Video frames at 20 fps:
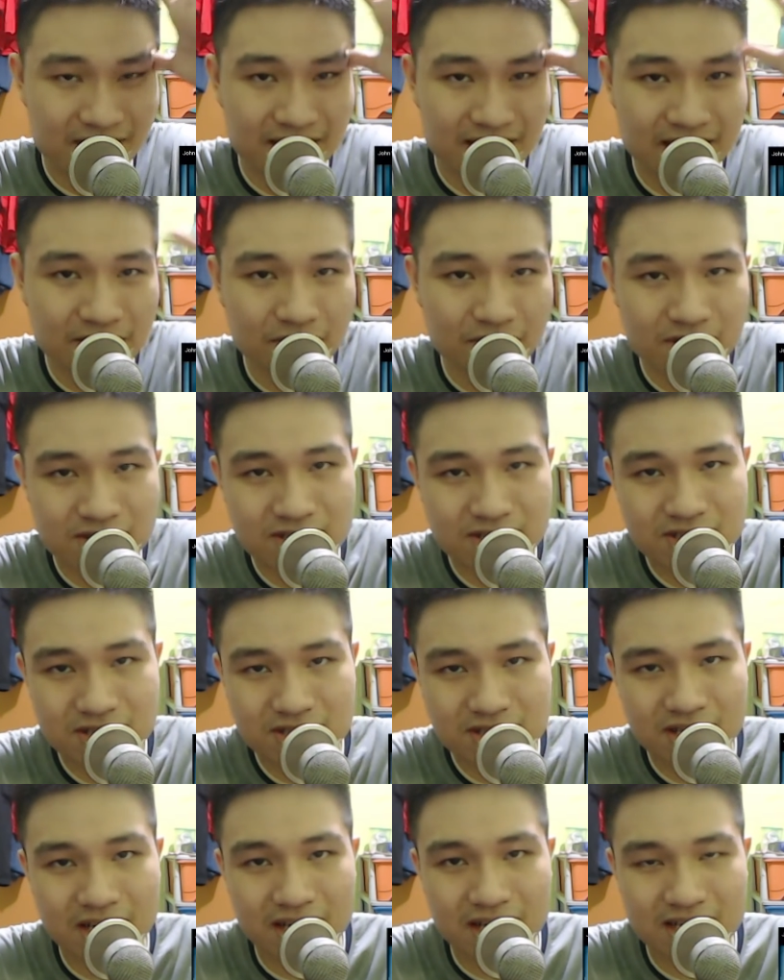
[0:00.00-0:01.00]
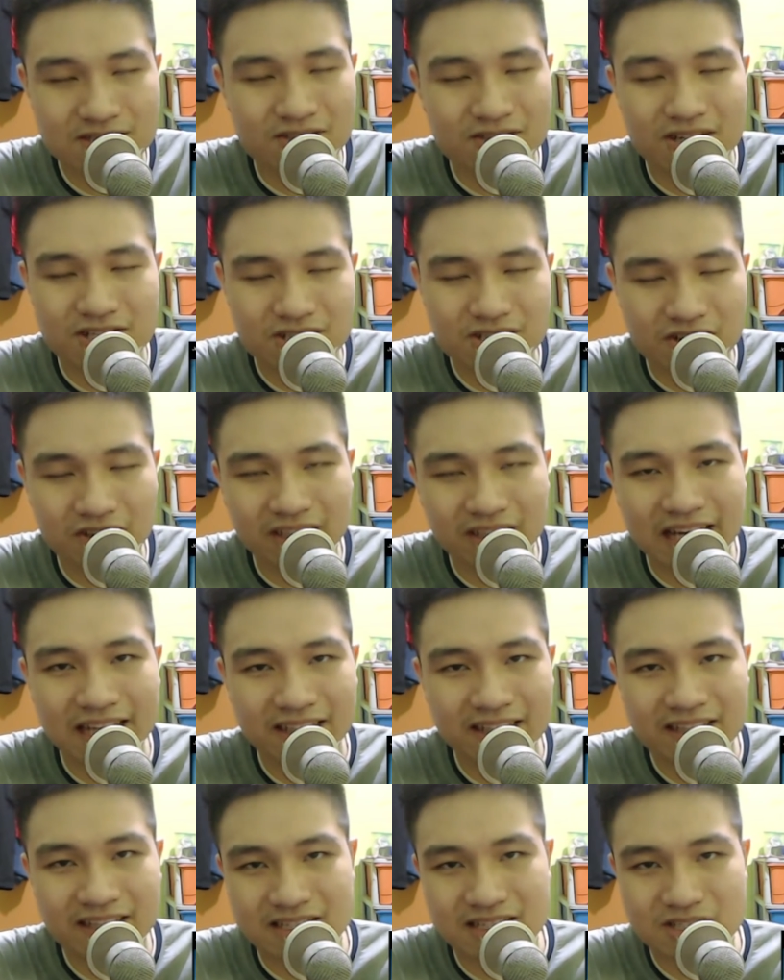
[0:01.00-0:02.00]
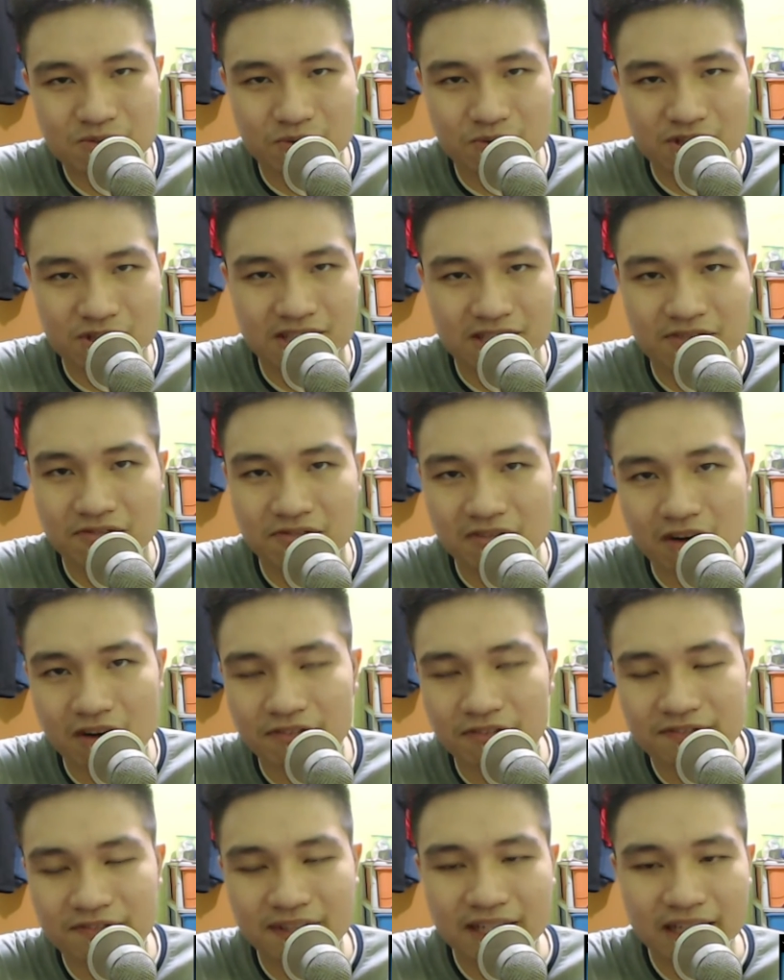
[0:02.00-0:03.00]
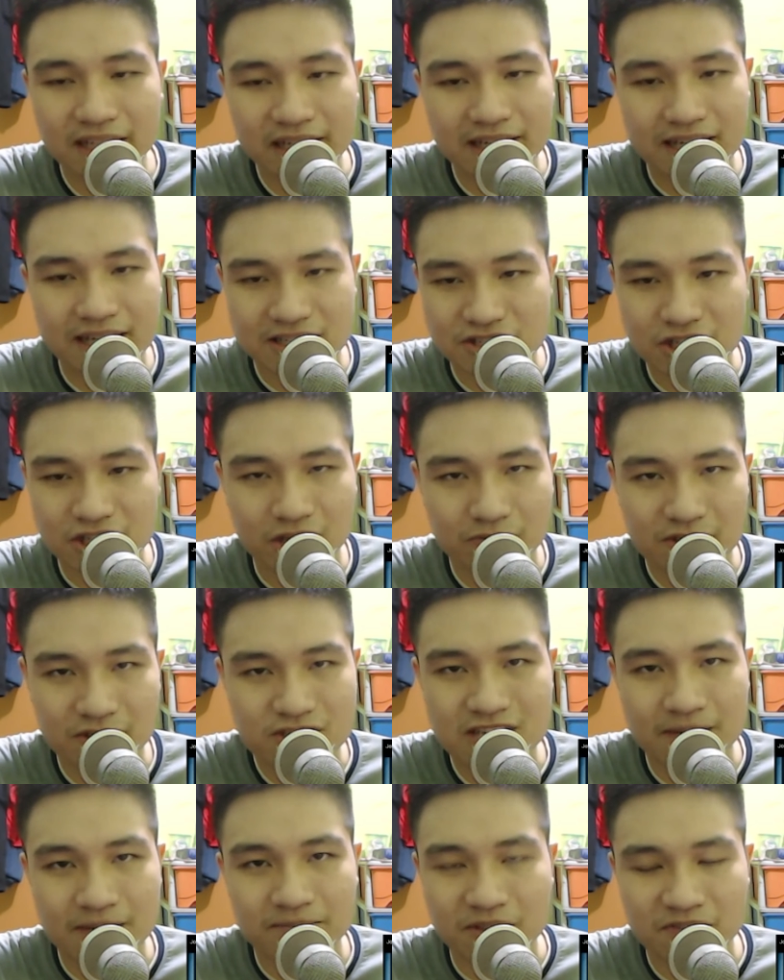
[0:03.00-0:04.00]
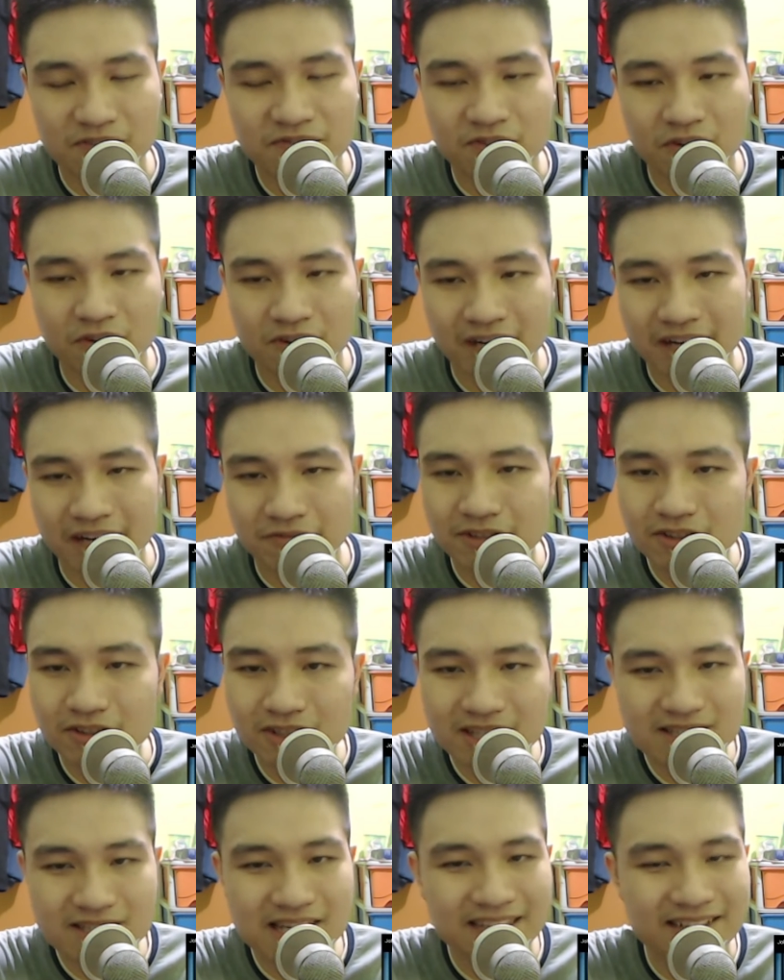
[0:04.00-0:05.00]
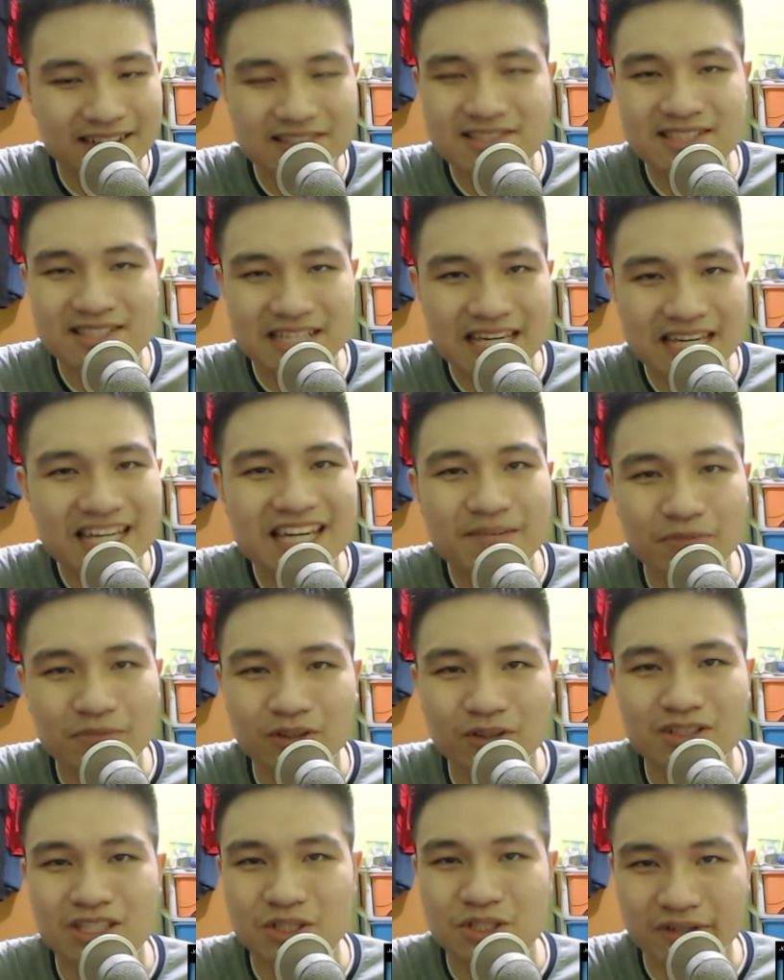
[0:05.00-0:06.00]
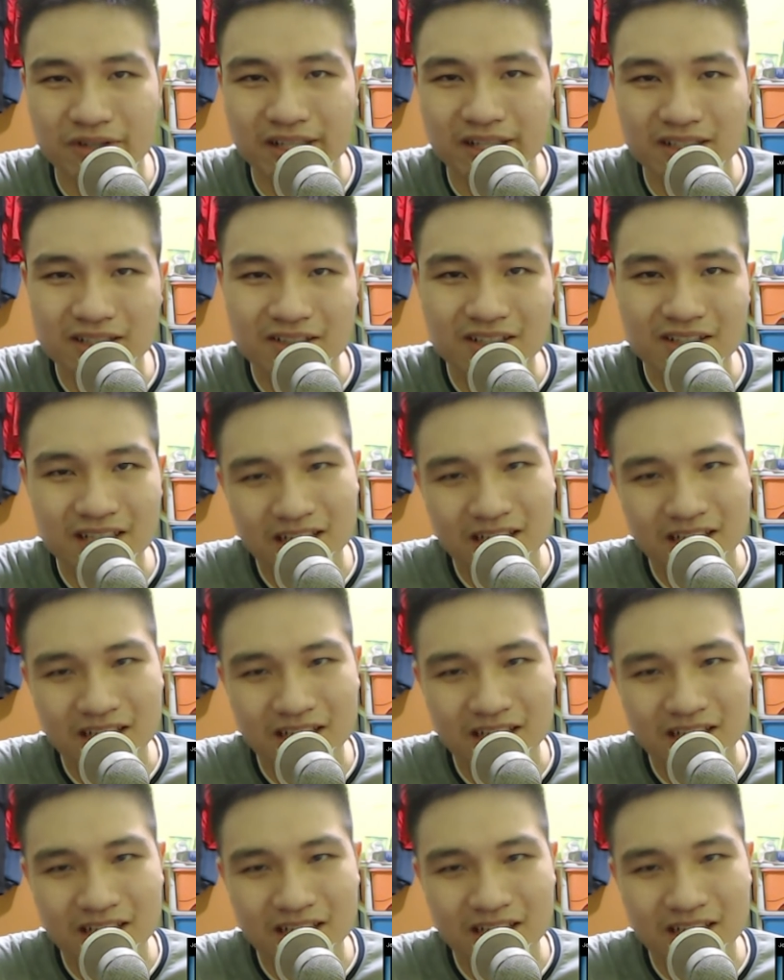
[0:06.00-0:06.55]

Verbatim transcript: he was uh, sorry Scott Adkins was involved in John Wick Chapter Four, and we don't exactly see him on the trailer.